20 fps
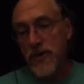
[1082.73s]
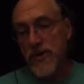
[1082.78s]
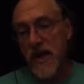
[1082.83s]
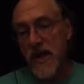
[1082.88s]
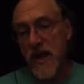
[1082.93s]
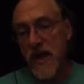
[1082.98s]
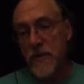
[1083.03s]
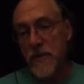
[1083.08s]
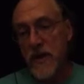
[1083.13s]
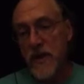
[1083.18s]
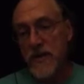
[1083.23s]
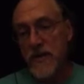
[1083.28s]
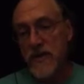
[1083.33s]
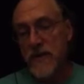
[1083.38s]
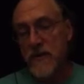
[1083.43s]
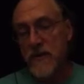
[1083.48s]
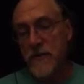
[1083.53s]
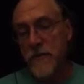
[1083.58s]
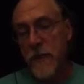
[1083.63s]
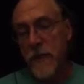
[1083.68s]
time is,
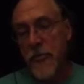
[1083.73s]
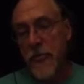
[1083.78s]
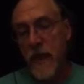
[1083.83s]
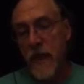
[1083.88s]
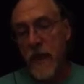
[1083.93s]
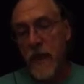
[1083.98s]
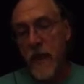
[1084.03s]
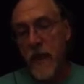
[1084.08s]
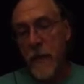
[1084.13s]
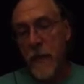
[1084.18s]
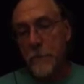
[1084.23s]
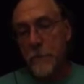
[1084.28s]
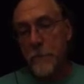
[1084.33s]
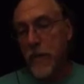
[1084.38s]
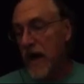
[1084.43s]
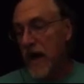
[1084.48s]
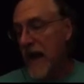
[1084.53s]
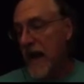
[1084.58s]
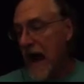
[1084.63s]
but